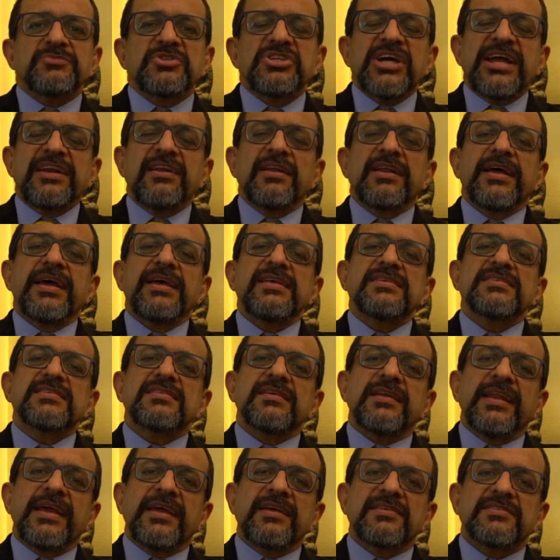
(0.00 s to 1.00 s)
channelize
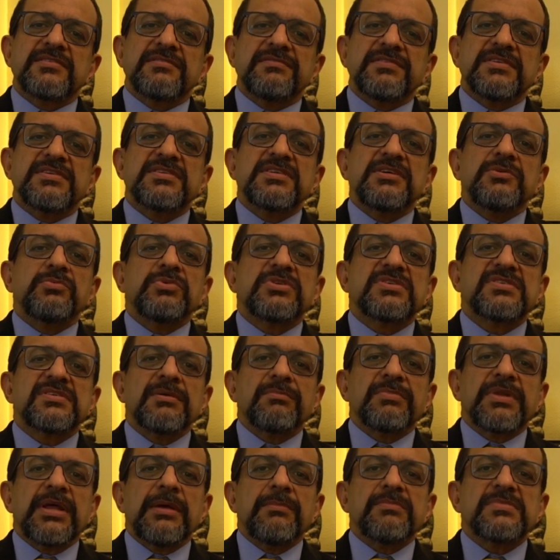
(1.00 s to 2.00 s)
the negativity which
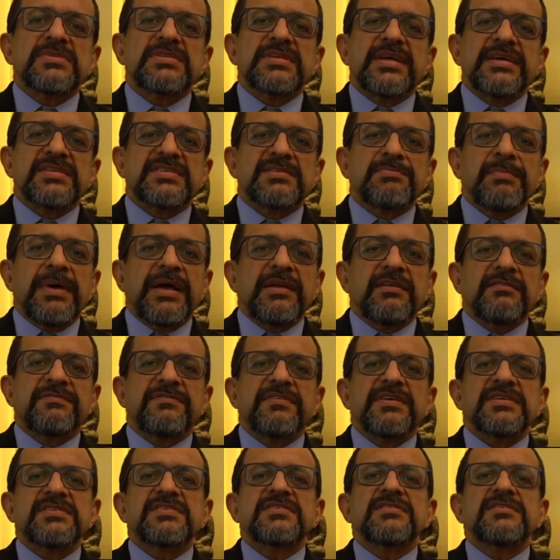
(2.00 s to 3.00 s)
sometimes gets
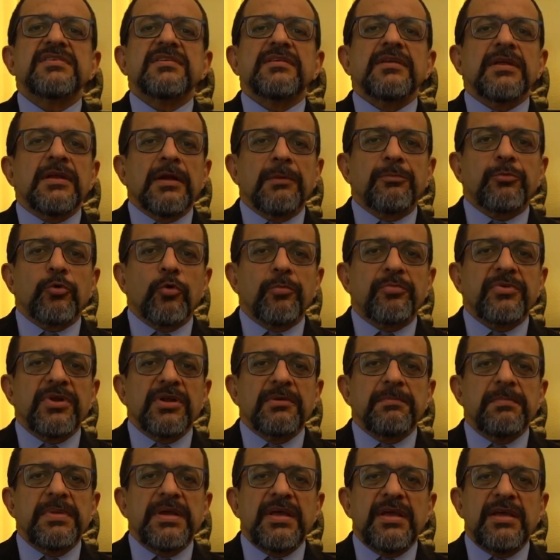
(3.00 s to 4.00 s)
manifest in
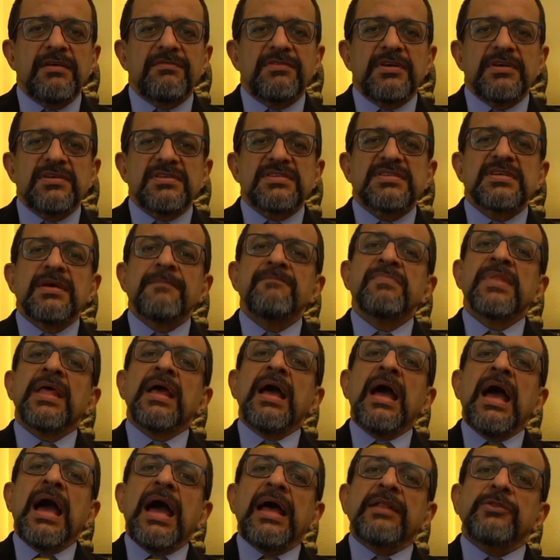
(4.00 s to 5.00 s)
inappropriate behaviors.
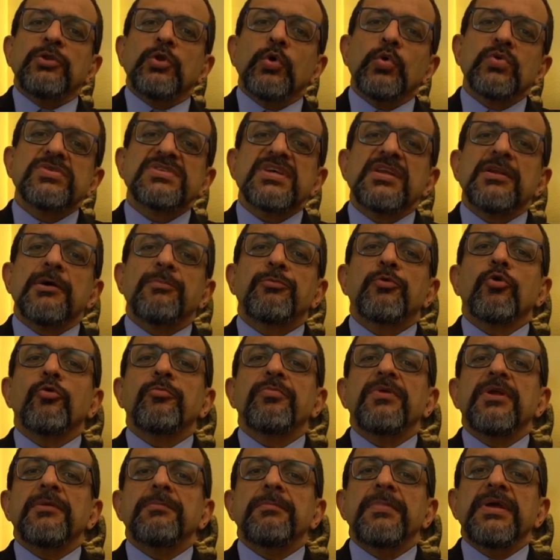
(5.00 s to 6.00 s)
And those
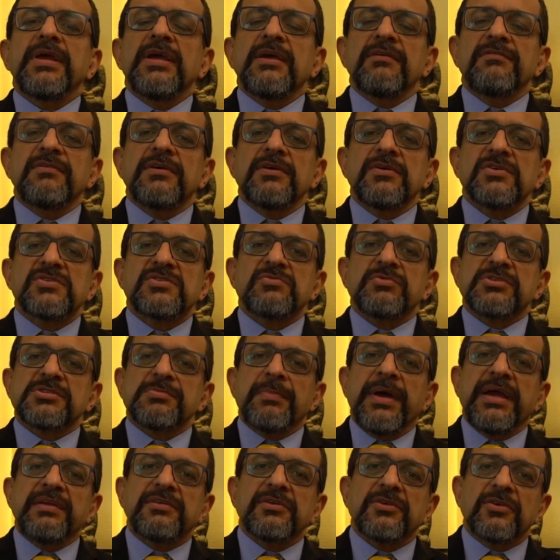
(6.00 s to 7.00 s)
inappropriate behaviors, which
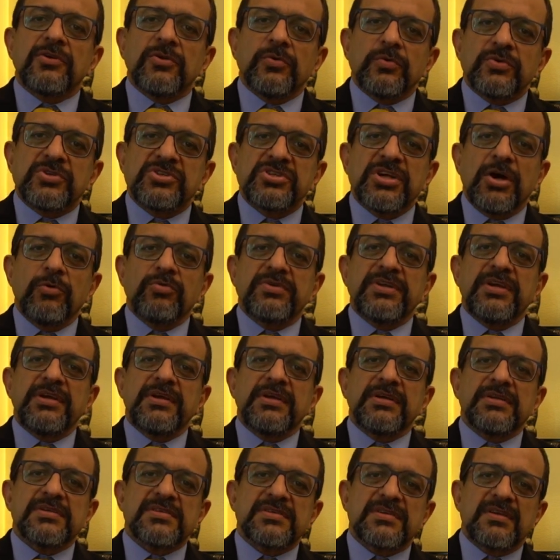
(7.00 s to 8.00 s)
might include
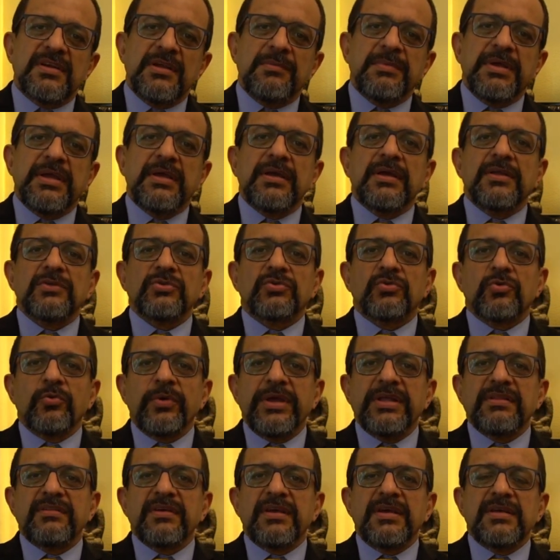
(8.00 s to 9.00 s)
shouting and screaming and
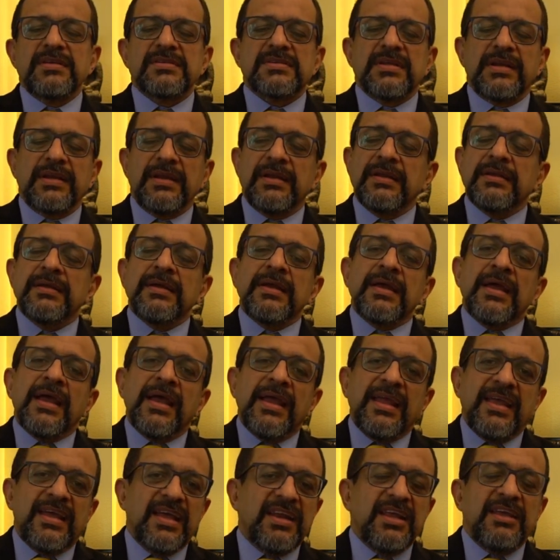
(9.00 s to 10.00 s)
throwing things and
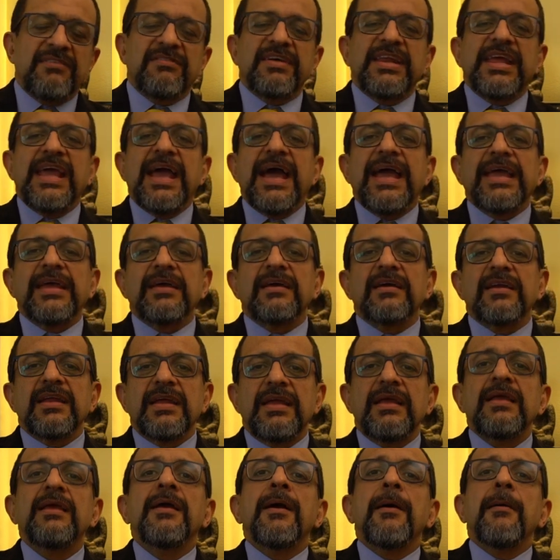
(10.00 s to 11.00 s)
getting very
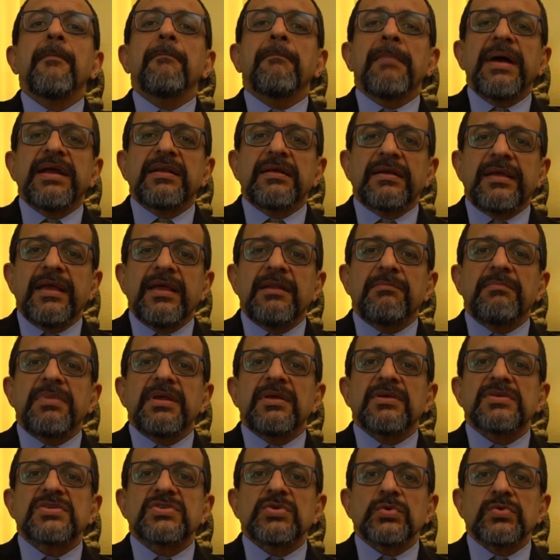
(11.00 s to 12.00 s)
angry, might again
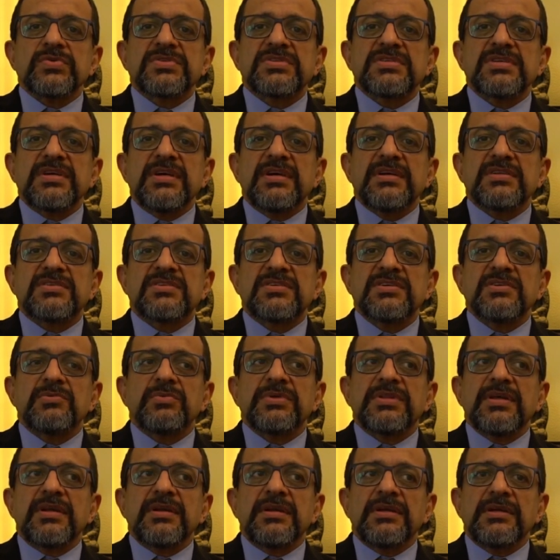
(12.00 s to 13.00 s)
be associated
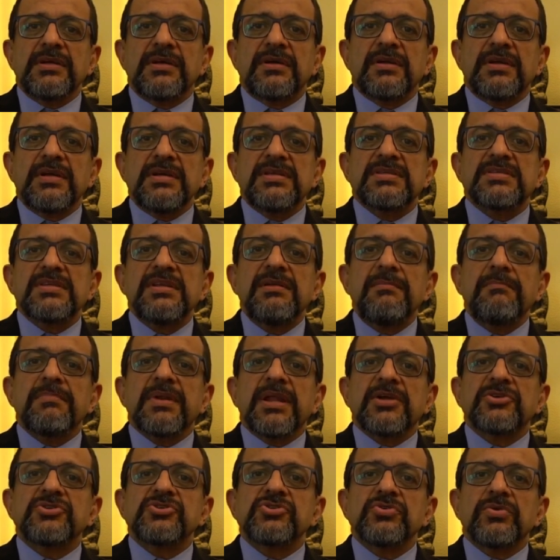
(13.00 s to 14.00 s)
with an increase in
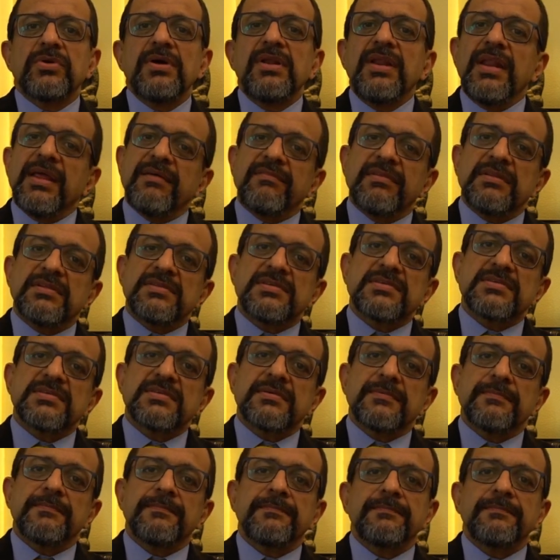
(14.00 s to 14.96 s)
blood sugar levels.